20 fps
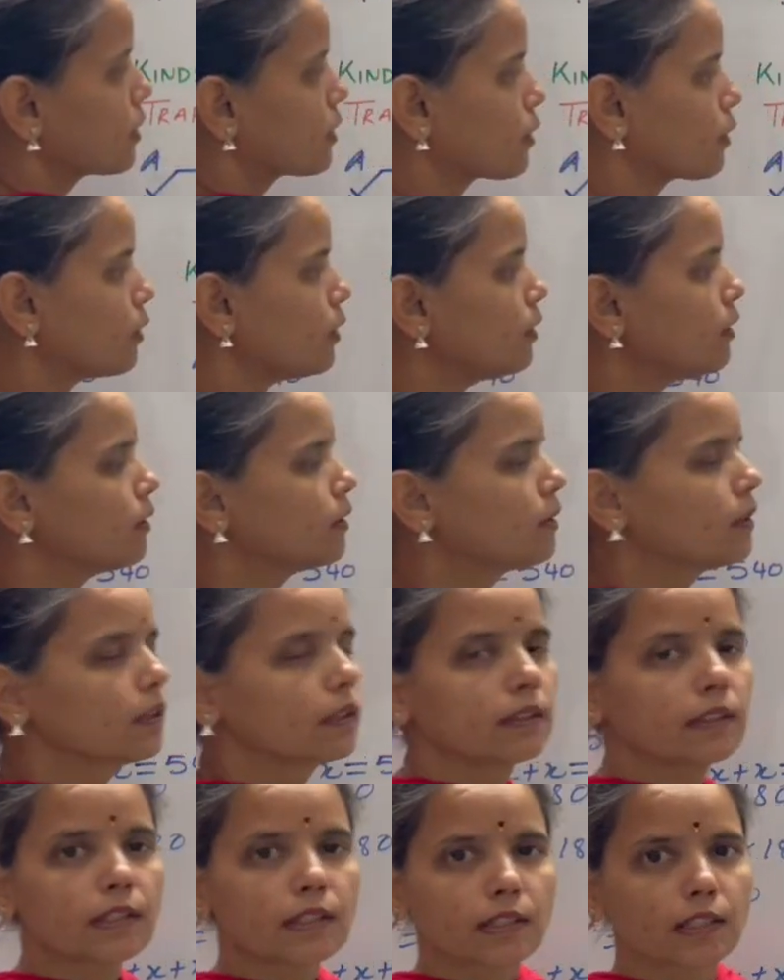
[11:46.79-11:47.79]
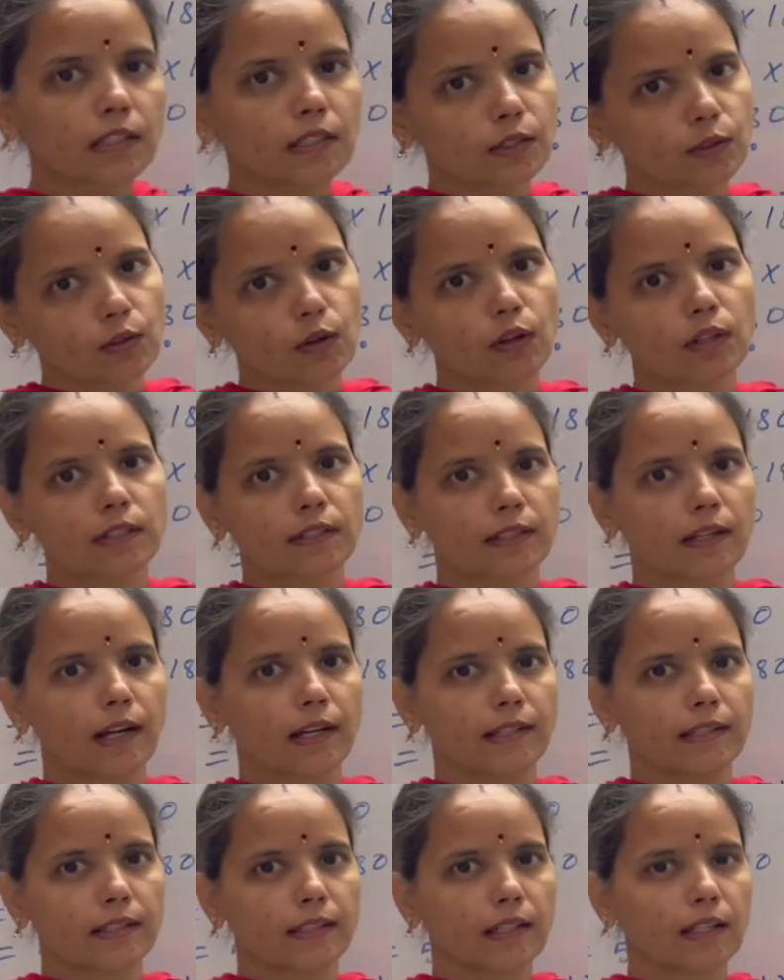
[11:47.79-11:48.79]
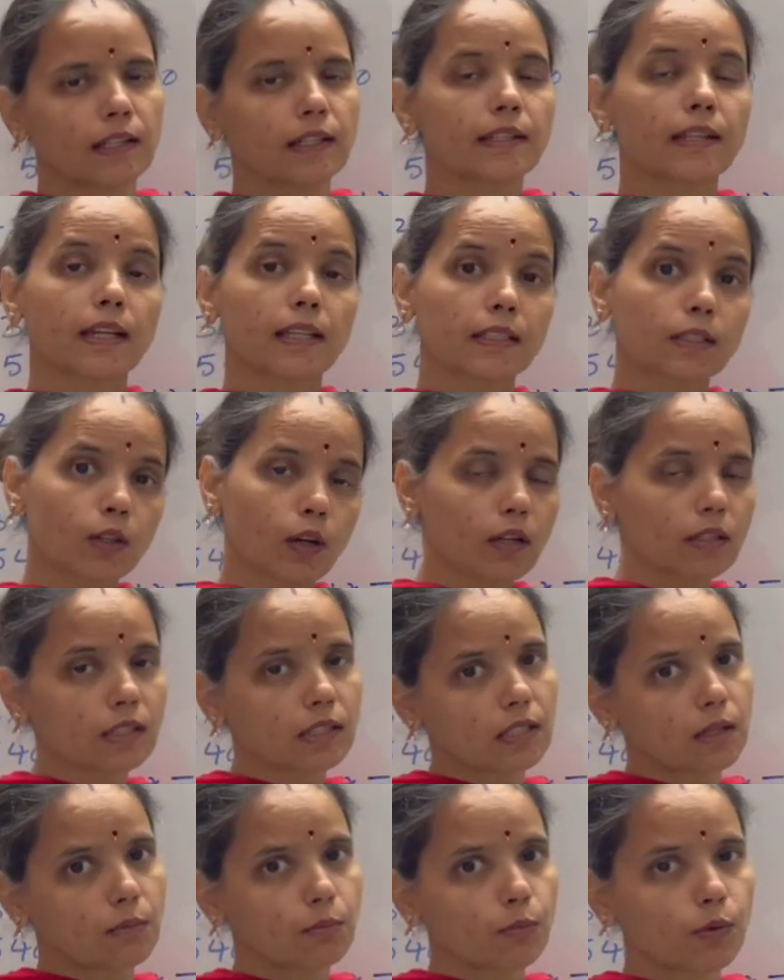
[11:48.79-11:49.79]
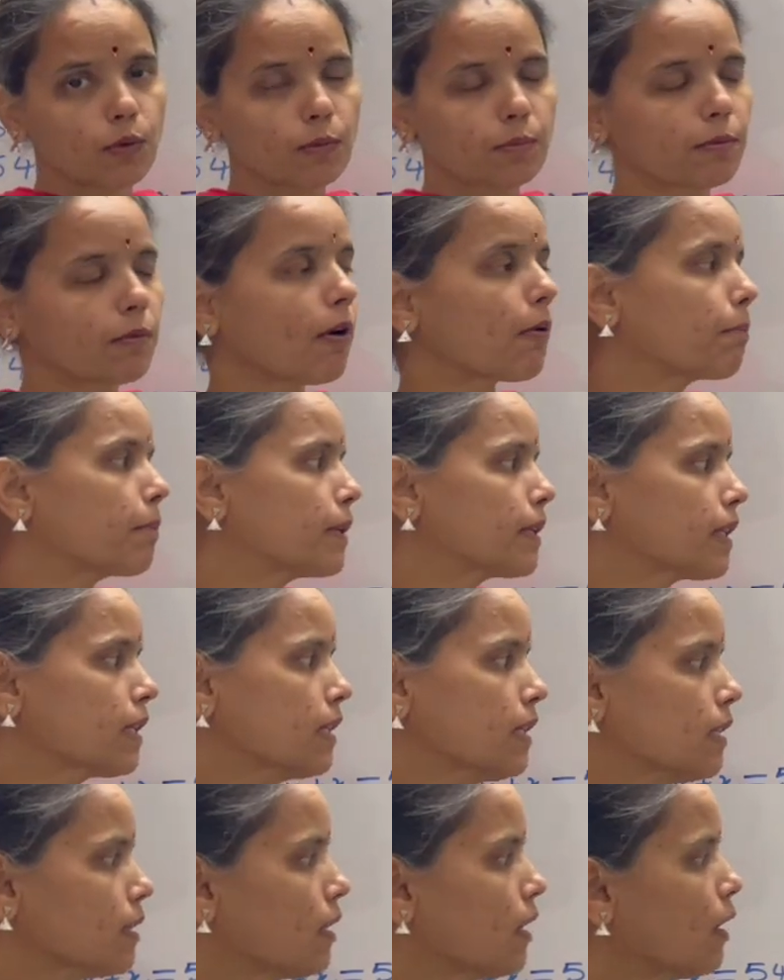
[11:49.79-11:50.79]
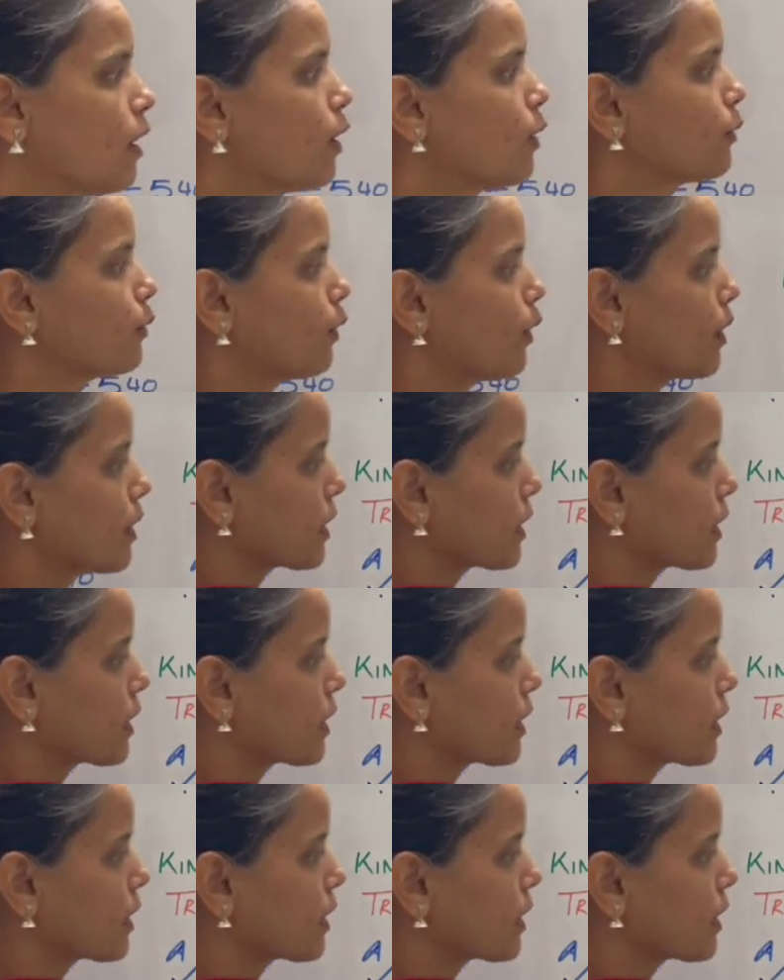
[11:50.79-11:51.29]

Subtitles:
So this is called kite. It has got some more properties. For